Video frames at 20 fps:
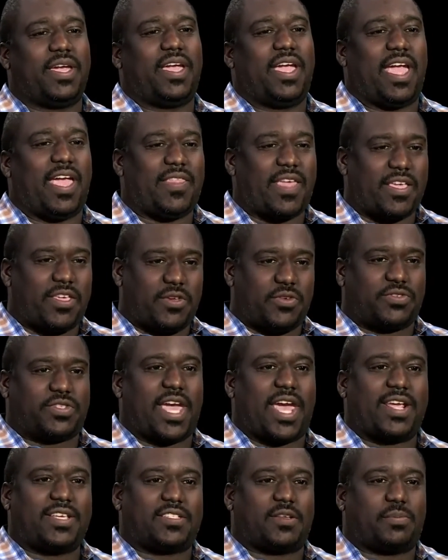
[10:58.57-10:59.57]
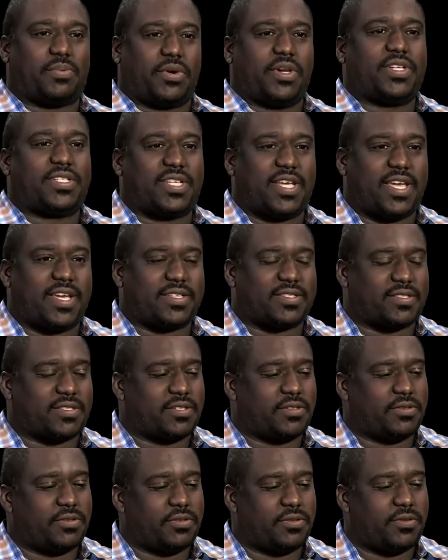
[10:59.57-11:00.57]
and they use that as the pretext
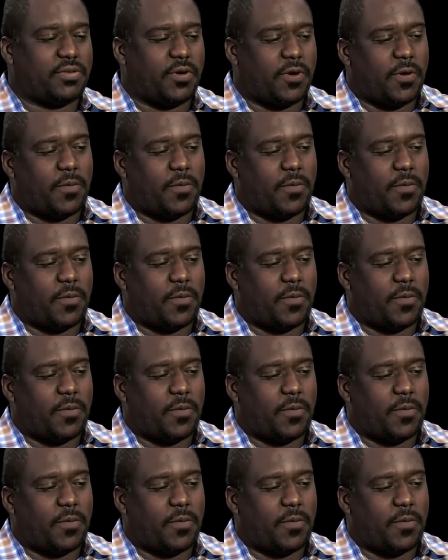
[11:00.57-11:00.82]
to